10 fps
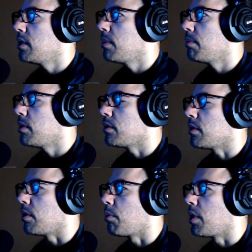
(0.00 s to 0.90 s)
Oh, no, I
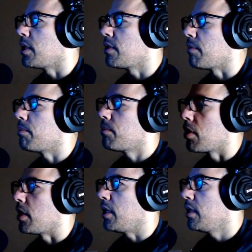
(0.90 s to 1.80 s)
want a different
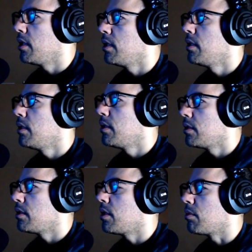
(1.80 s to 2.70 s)
party. No,
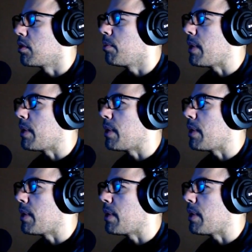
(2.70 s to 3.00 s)
go back.